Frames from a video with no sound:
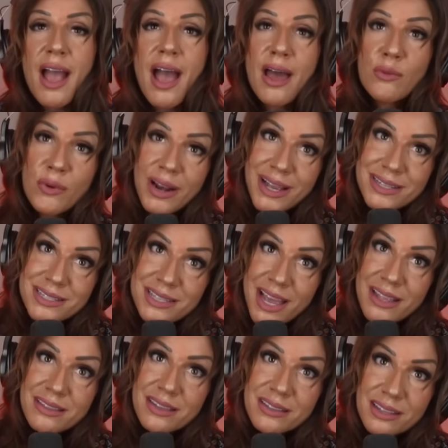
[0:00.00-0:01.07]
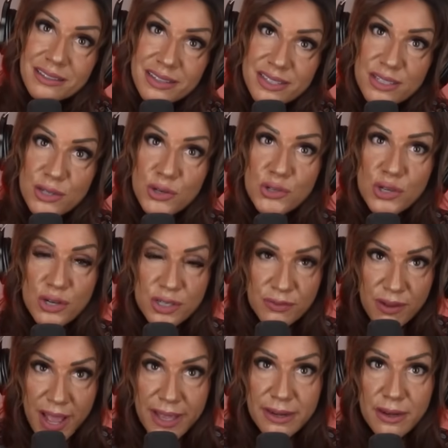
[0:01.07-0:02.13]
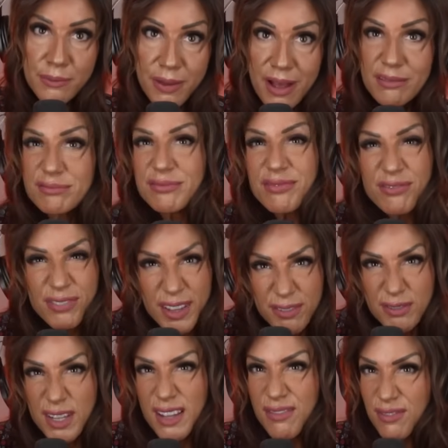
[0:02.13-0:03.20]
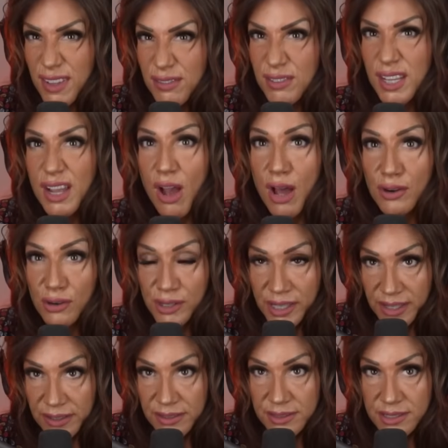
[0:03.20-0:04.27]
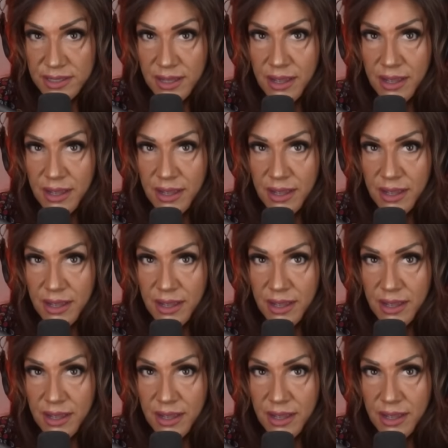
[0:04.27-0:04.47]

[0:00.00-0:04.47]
And when I said that the listeners are divided about 50-50 on her guilt,